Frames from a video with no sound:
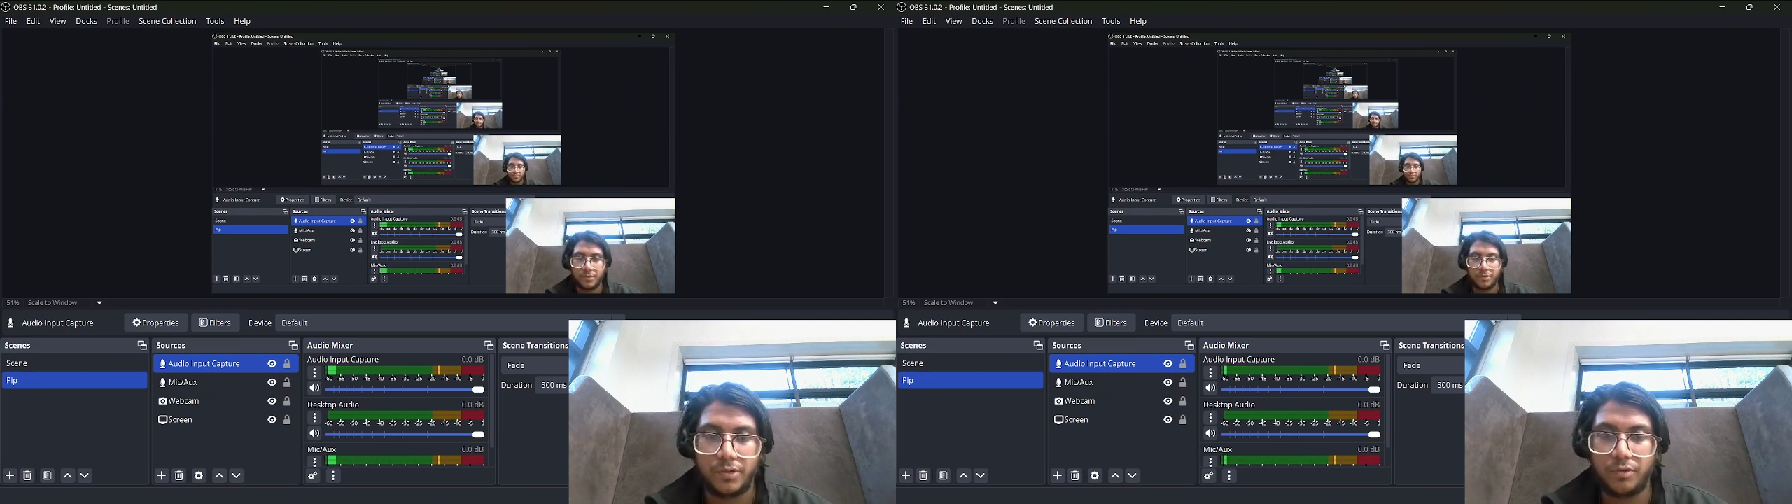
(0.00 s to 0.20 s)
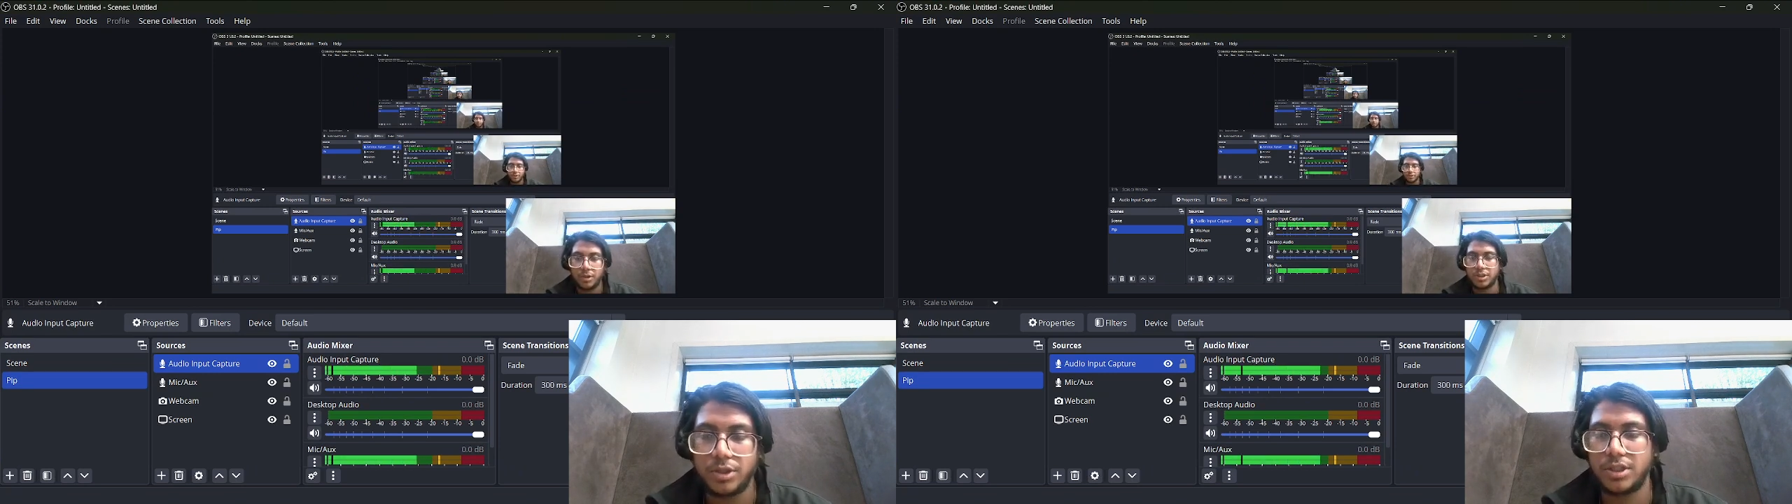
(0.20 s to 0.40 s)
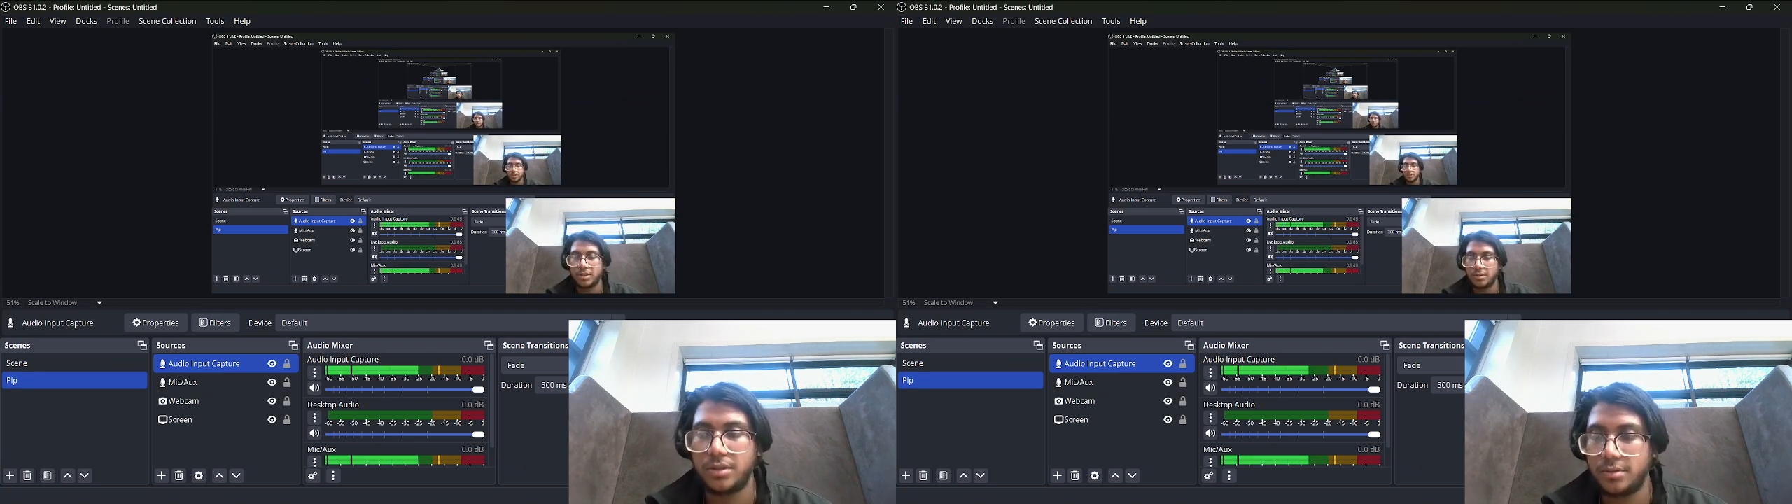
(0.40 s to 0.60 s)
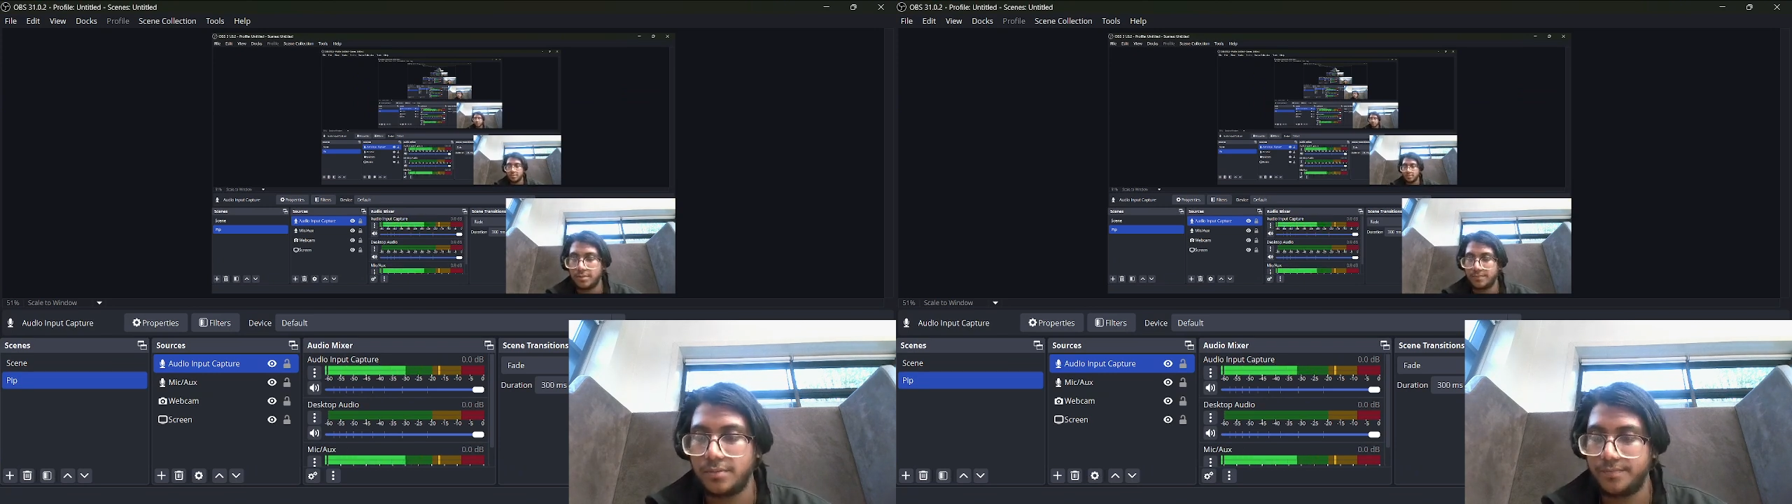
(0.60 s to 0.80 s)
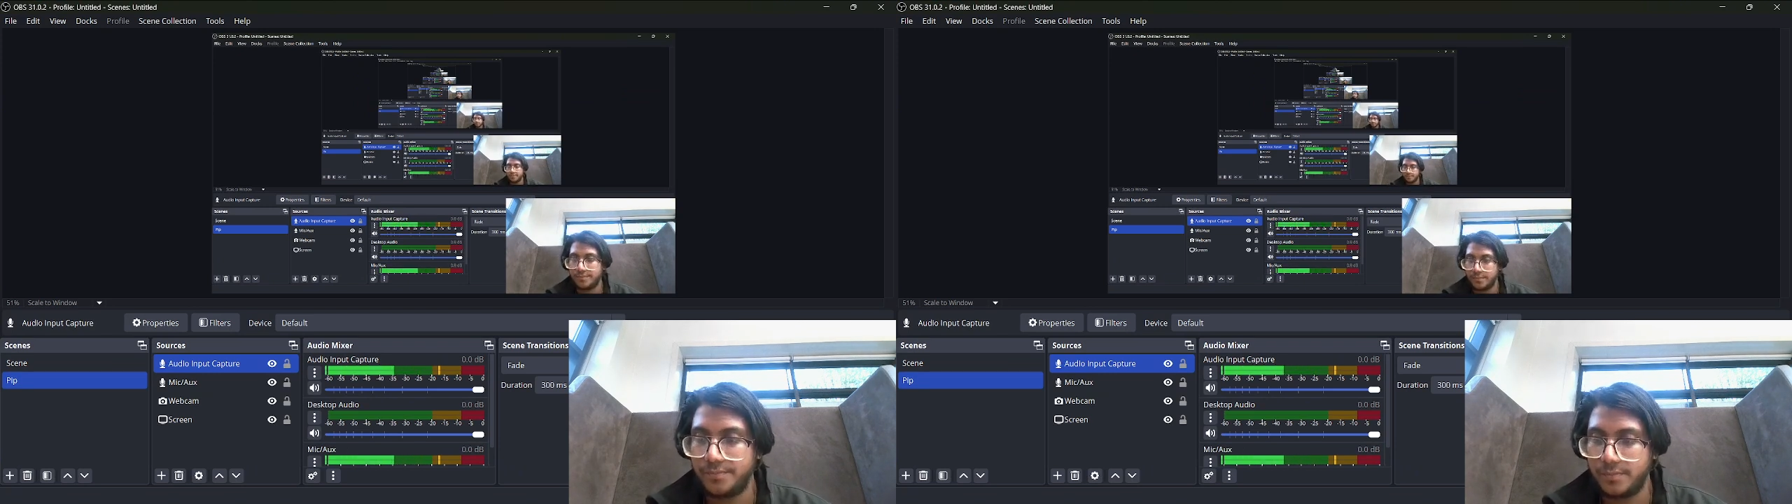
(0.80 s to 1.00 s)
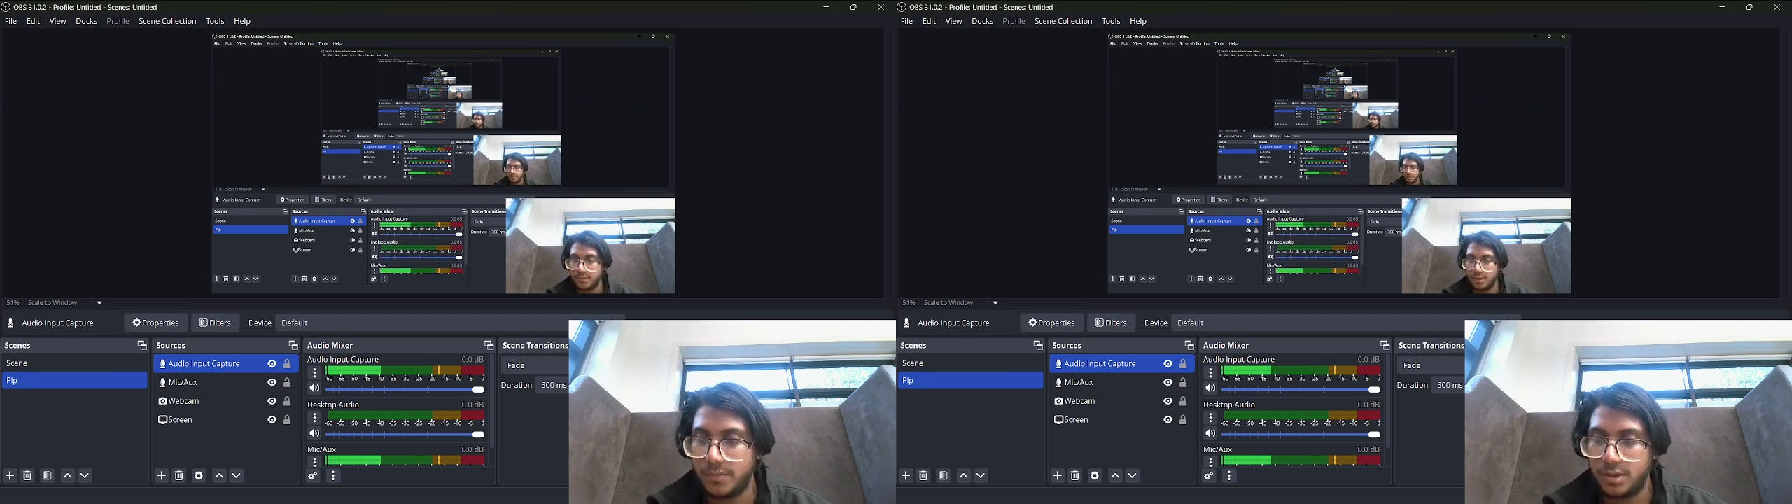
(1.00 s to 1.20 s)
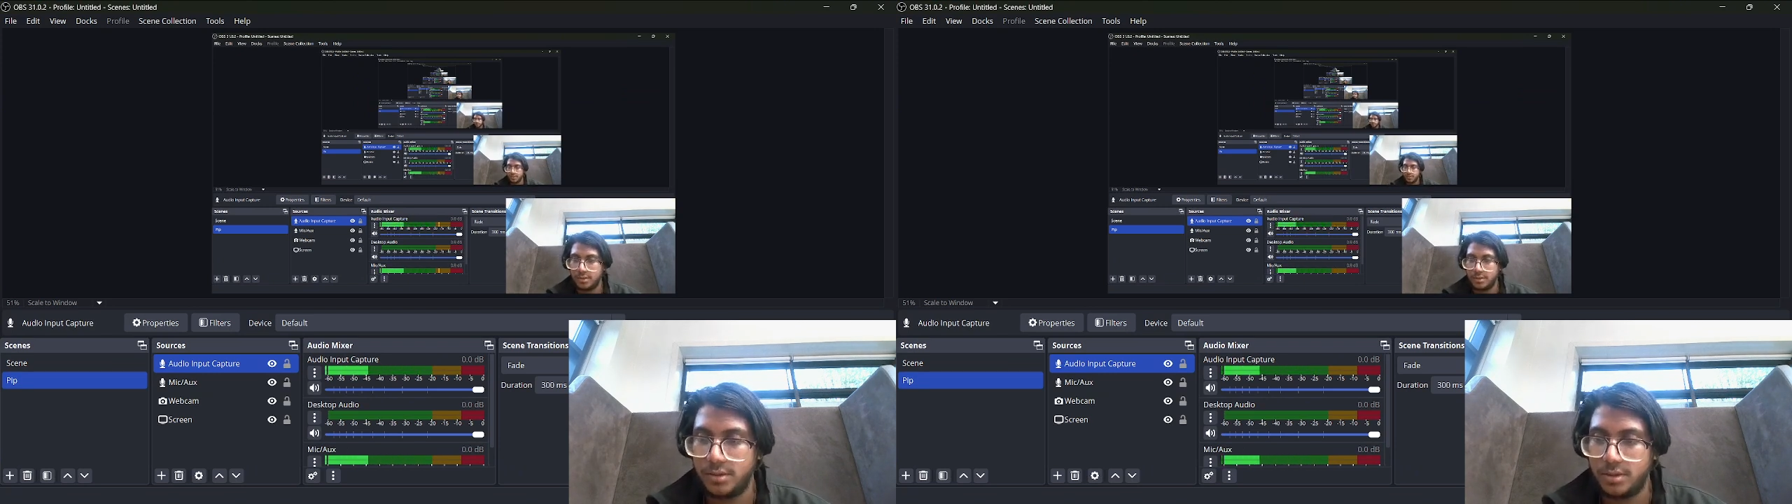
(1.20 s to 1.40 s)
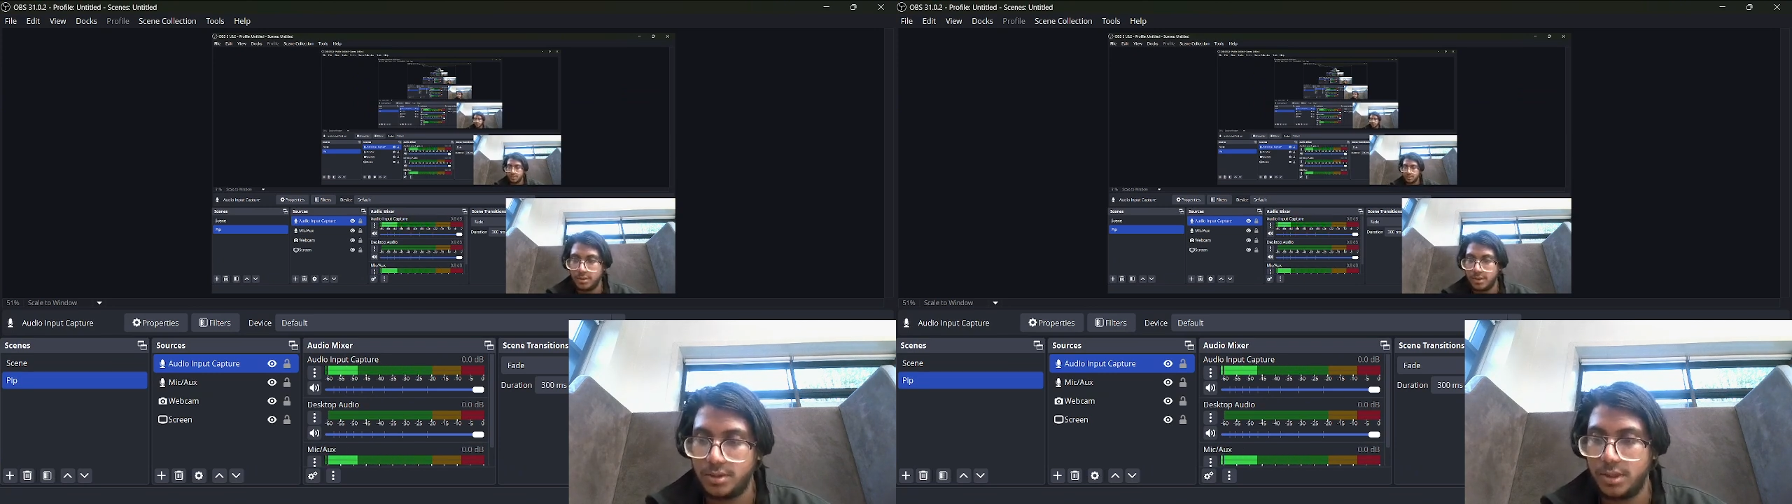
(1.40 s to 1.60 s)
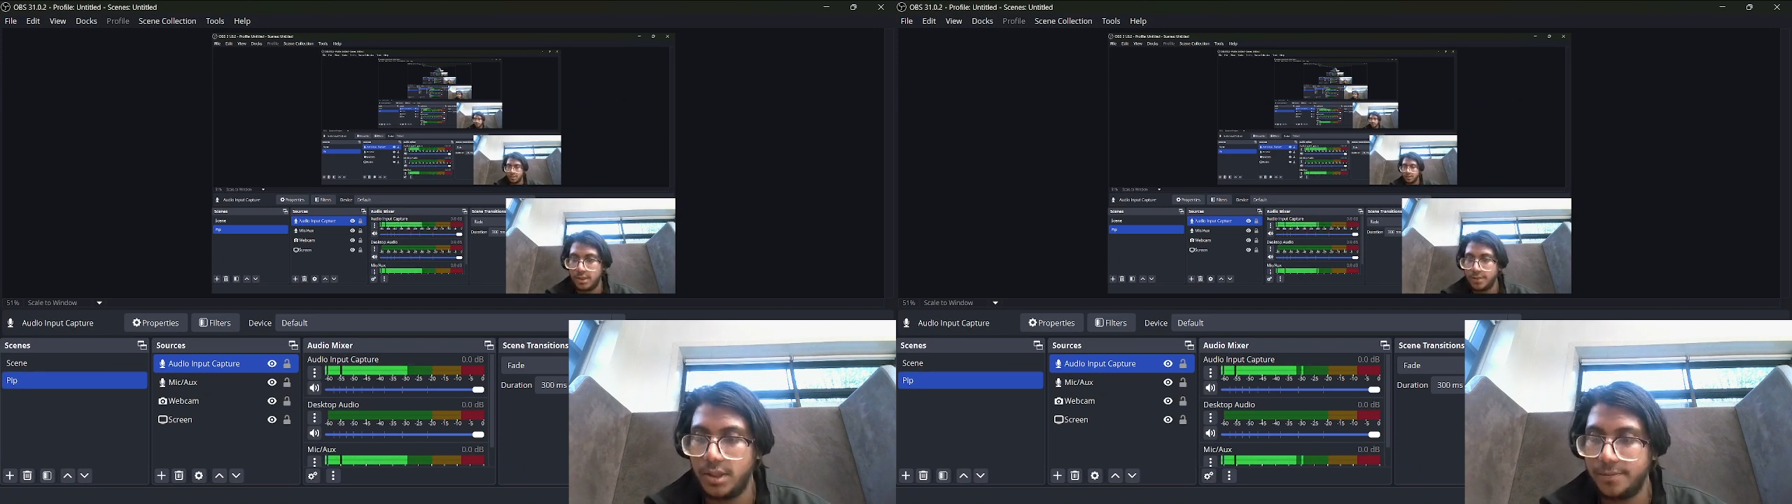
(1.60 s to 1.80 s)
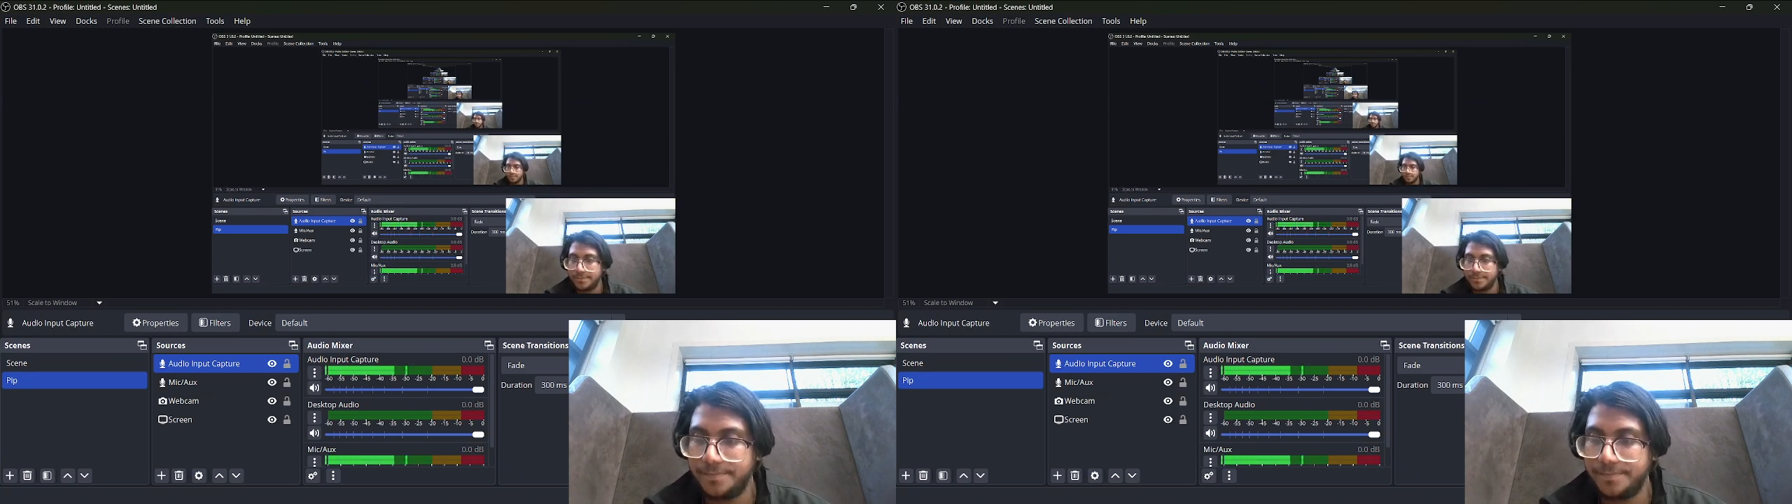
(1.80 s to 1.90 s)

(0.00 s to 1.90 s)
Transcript: watching. See ya.